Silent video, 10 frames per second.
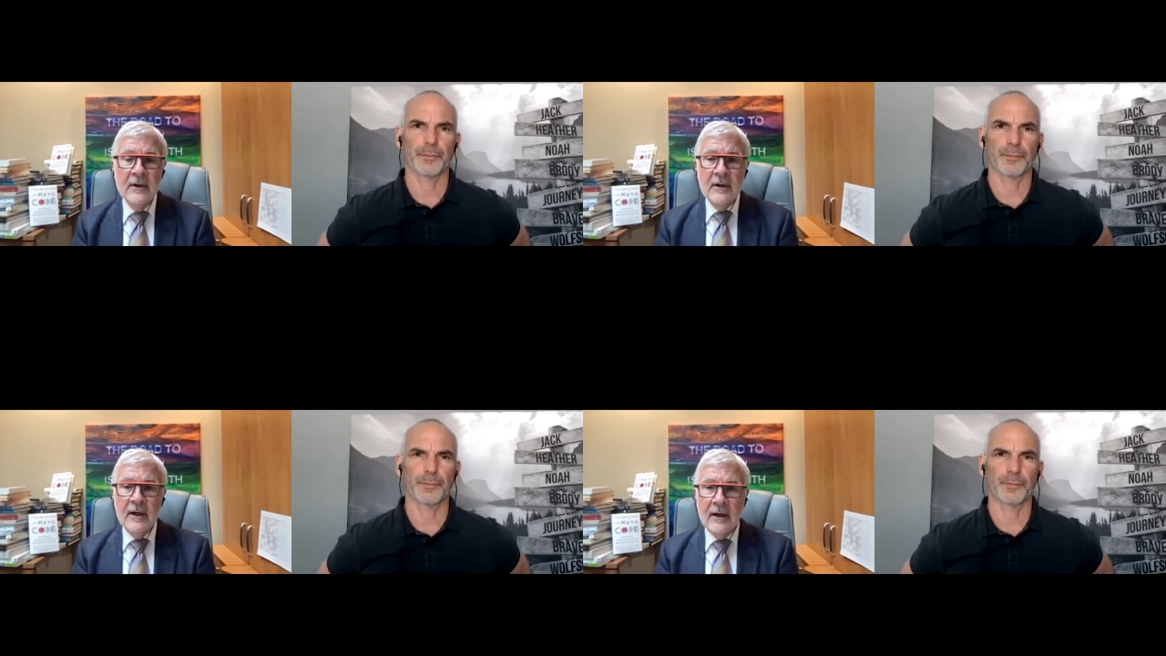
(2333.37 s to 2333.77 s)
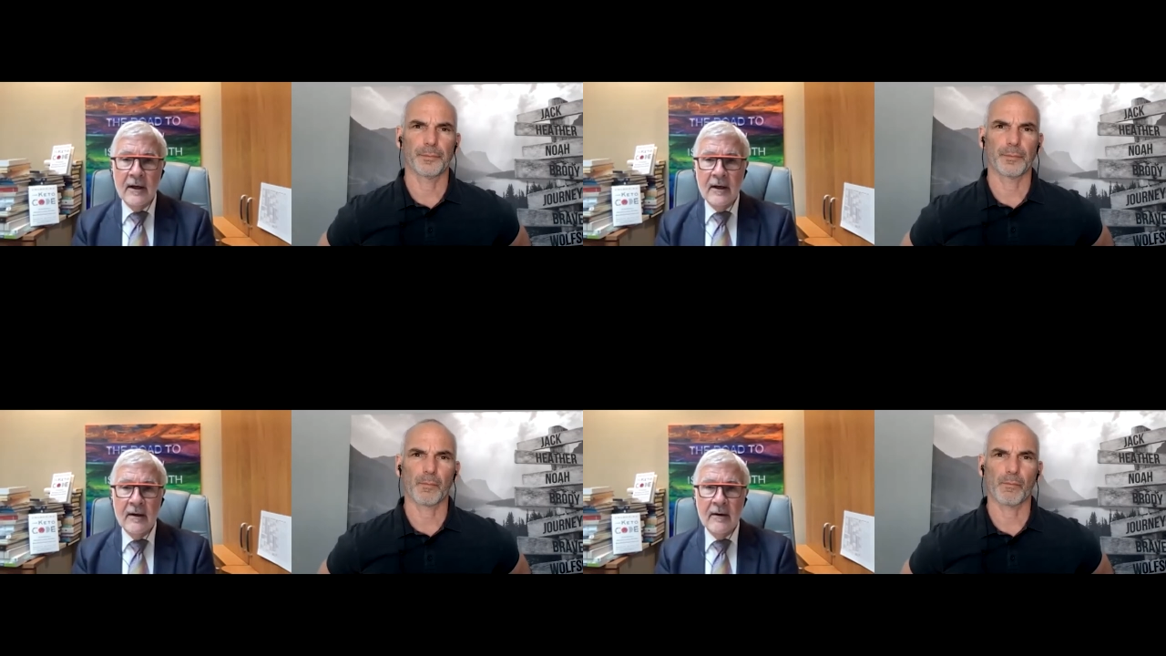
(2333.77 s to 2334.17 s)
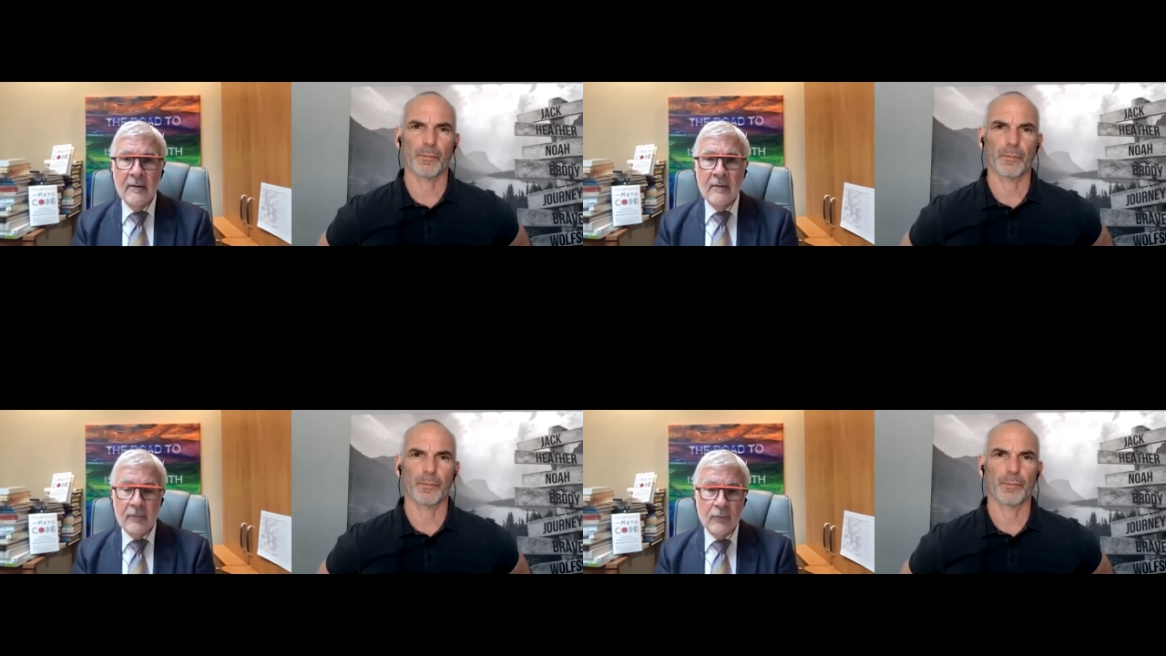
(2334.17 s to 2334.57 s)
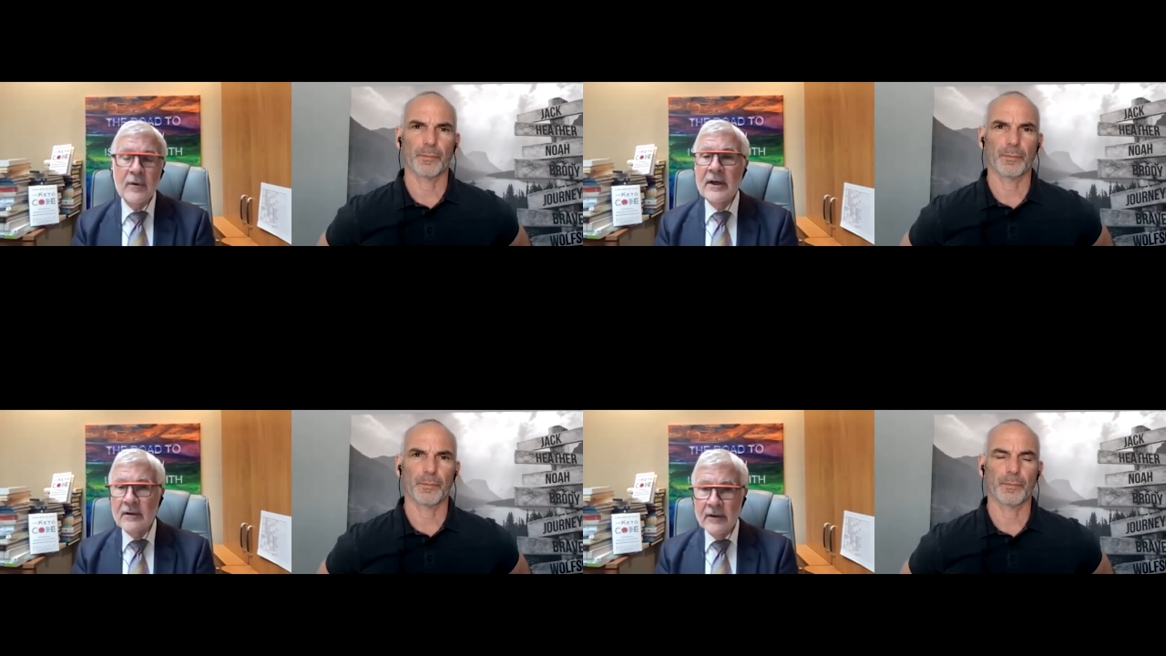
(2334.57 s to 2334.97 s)
Speaker 1: uh,
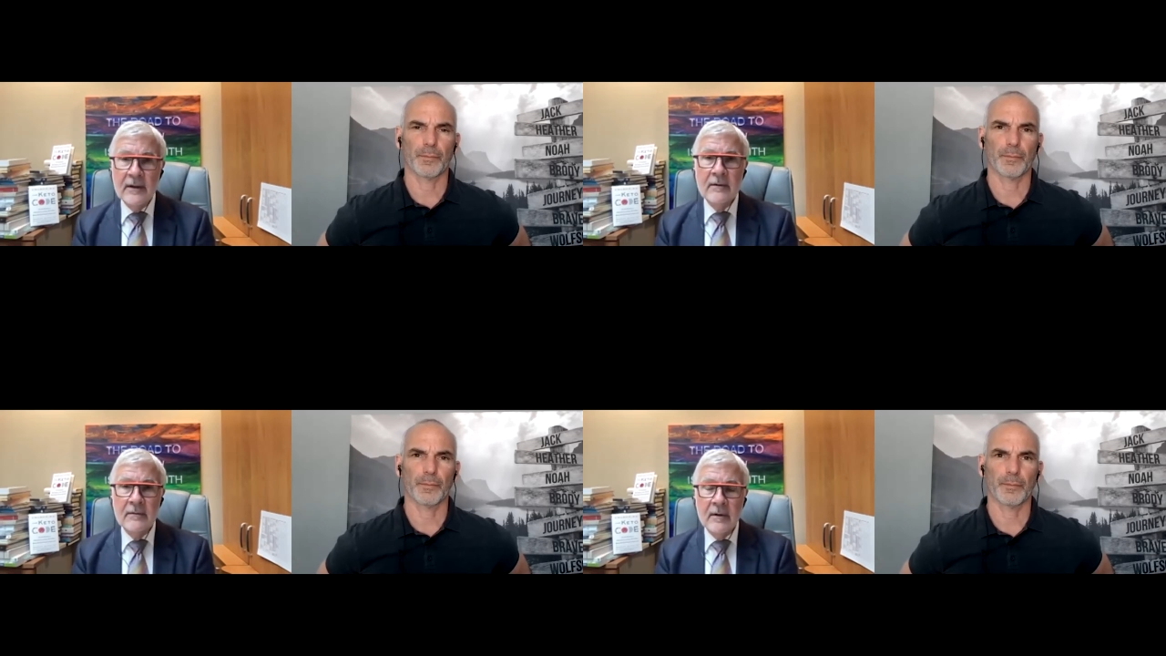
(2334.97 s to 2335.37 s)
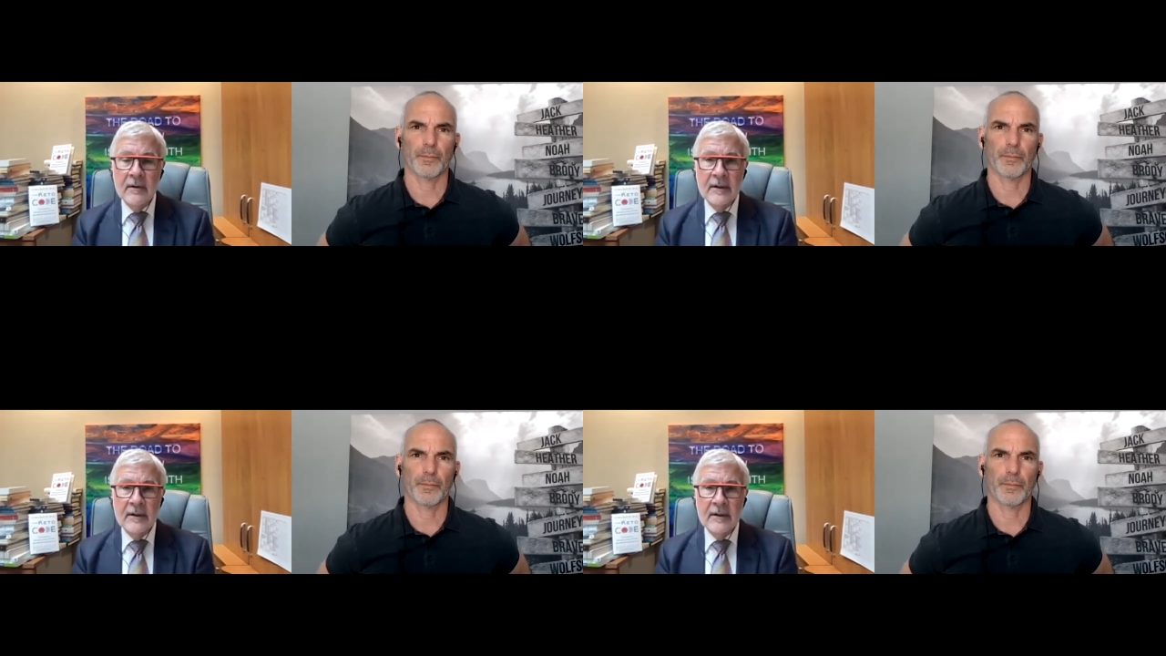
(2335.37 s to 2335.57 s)
really uh,